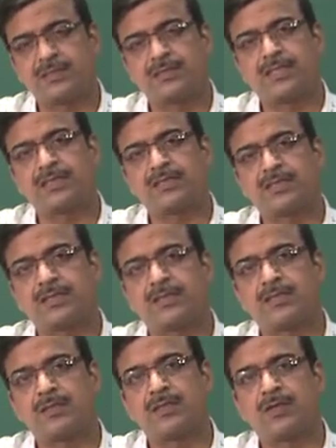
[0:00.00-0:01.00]
that is called
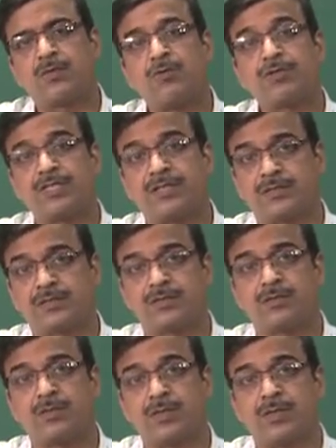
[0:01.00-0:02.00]
the
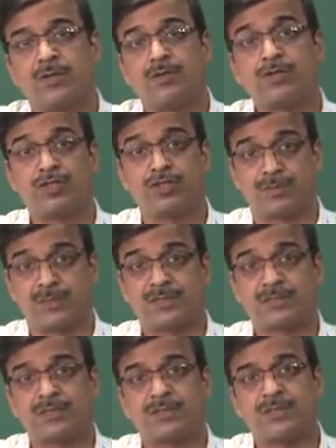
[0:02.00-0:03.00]

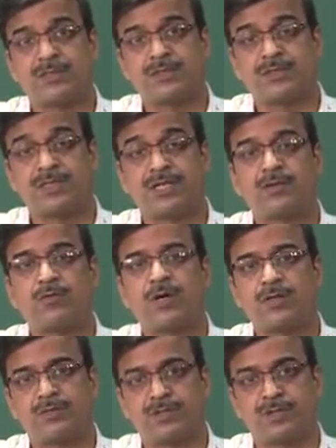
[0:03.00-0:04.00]
oikonomos. The Greek
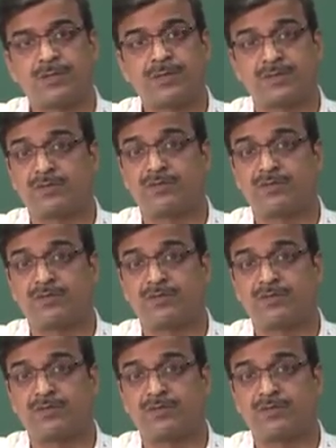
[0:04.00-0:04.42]
word oikonomos,